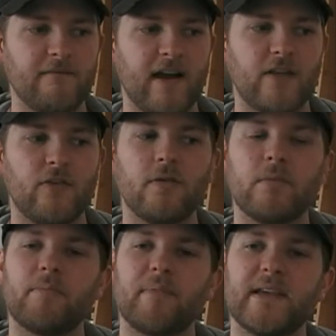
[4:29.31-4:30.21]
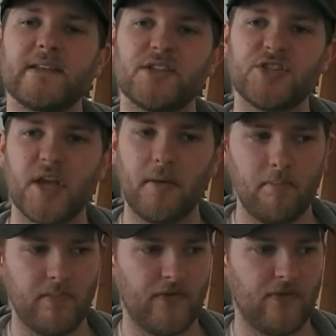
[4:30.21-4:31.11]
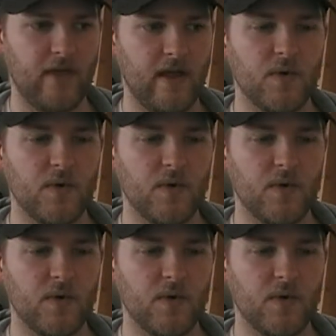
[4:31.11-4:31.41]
fact human-based ships,